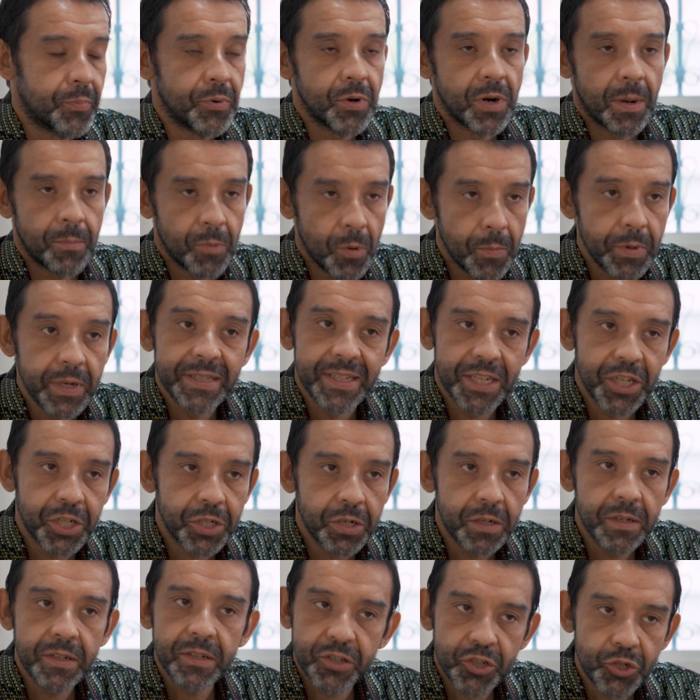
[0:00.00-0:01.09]
popular
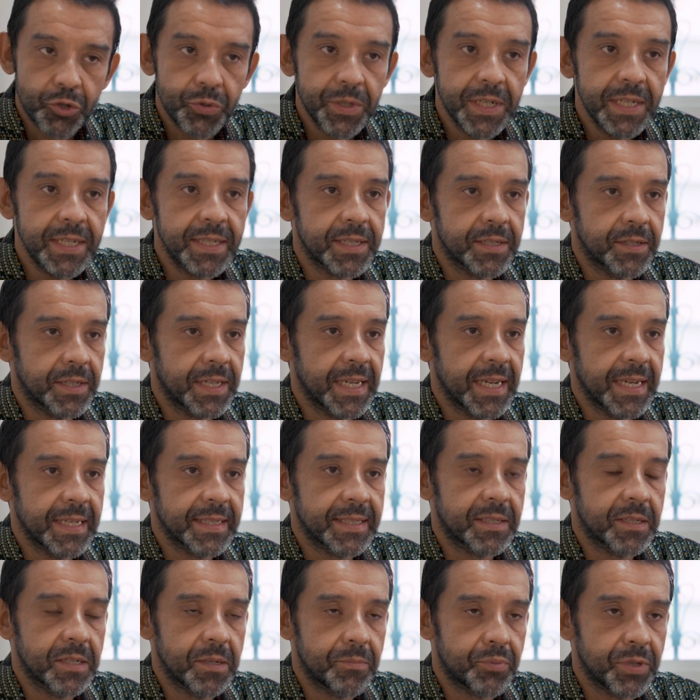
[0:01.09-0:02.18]
mobilization in the street
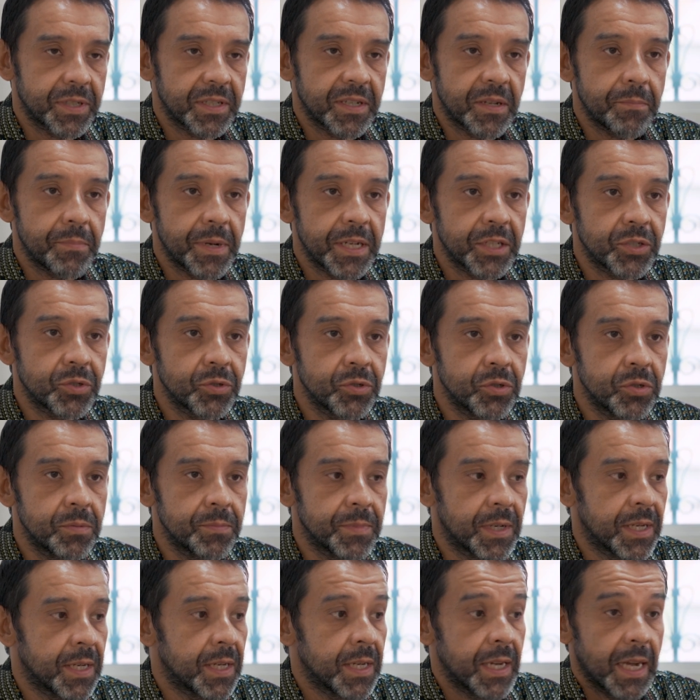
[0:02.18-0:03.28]
against uh, President
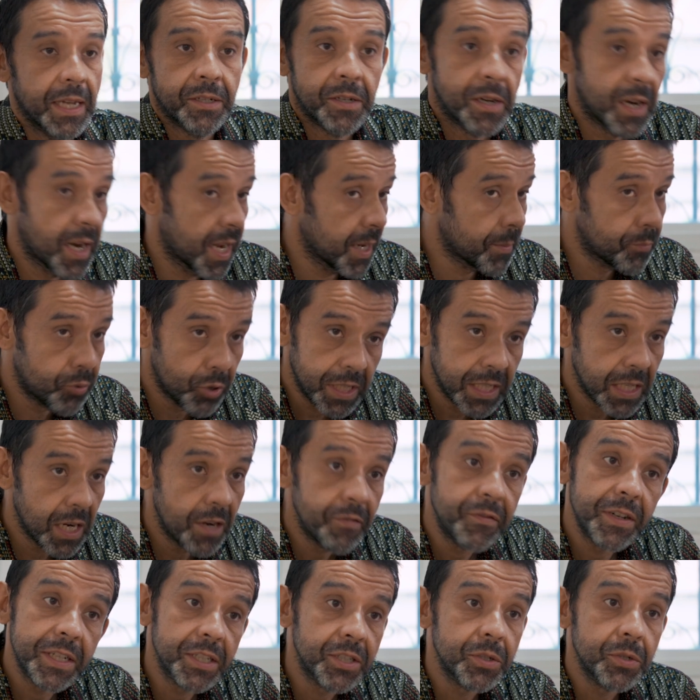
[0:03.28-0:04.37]
Bazoum. And unlike
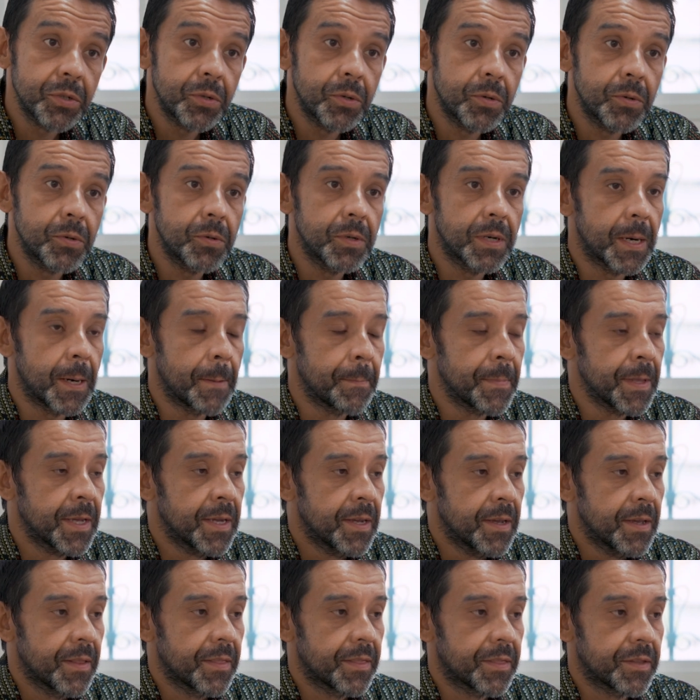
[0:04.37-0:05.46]
Burkina Faso, uh,
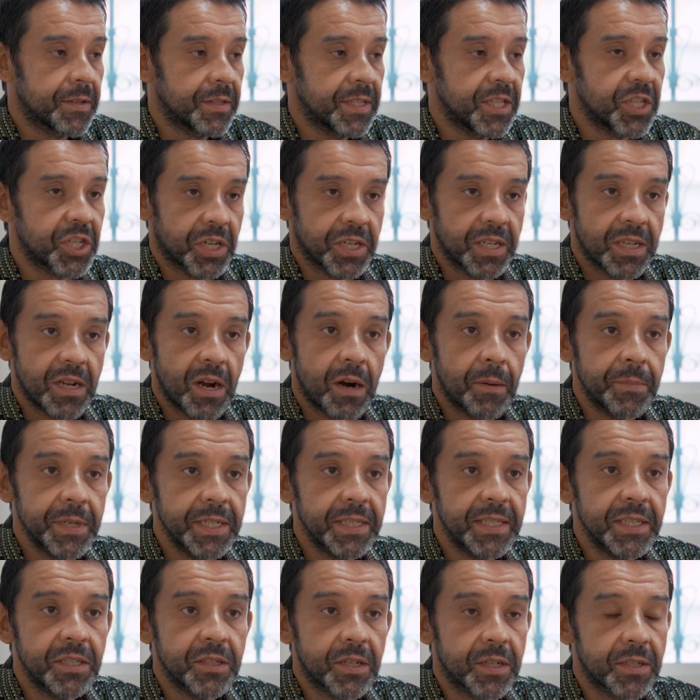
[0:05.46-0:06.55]
the Nigerian army
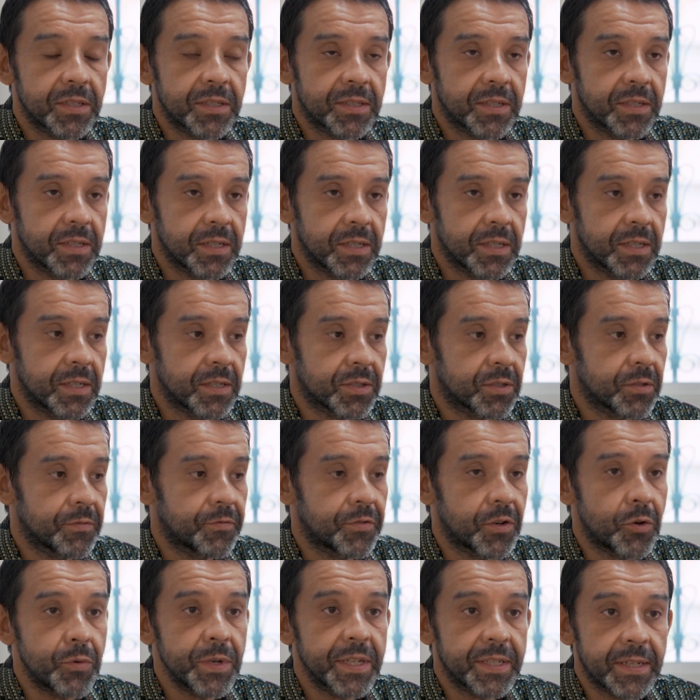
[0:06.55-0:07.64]
did not uh,
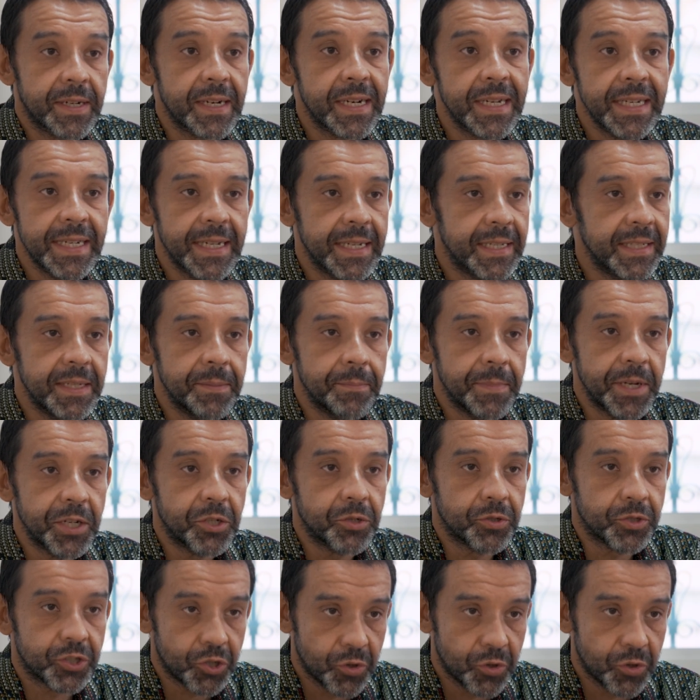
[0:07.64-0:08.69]
suffer recently any major